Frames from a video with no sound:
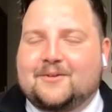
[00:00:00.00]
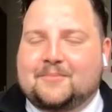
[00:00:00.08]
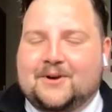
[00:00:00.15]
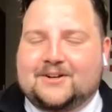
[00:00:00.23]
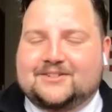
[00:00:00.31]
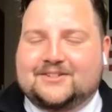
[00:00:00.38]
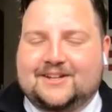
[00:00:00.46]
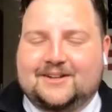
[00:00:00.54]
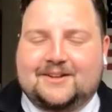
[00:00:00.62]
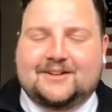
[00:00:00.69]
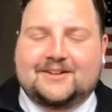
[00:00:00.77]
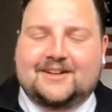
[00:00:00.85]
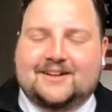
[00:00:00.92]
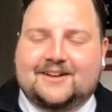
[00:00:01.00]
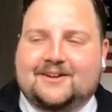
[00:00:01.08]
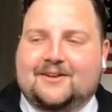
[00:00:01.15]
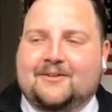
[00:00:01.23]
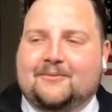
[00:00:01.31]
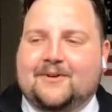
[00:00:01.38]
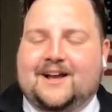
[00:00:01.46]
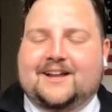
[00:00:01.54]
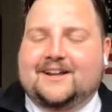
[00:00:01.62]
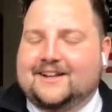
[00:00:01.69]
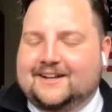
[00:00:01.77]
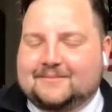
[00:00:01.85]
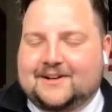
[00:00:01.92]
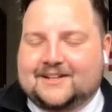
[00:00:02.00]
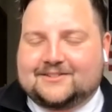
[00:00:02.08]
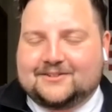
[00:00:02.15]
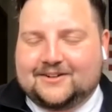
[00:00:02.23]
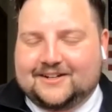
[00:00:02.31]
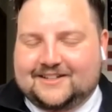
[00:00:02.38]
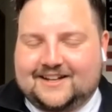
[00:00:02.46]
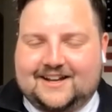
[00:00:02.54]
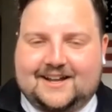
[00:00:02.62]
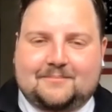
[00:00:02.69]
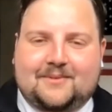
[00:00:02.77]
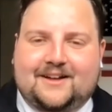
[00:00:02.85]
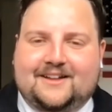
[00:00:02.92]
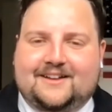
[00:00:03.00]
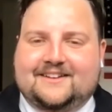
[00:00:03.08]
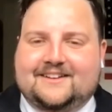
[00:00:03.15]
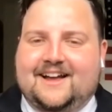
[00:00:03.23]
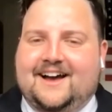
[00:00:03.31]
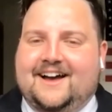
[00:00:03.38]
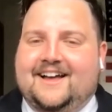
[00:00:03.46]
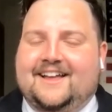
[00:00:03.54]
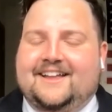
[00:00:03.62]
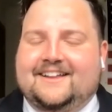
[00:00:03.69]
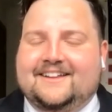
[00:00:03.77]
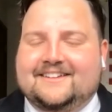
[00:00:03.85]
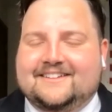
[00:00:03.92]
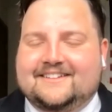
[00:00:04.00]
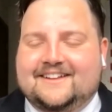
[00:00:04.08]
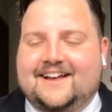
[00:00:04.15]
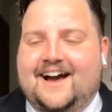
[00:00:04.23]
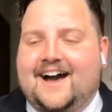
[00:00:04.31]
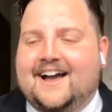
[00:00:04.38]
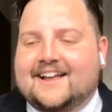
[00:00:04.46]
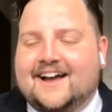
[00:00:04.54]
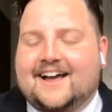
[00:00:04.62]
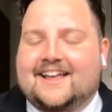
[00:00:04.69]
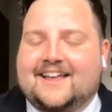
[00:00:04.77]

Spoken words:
Personally, we're not going to get into my story today, but I got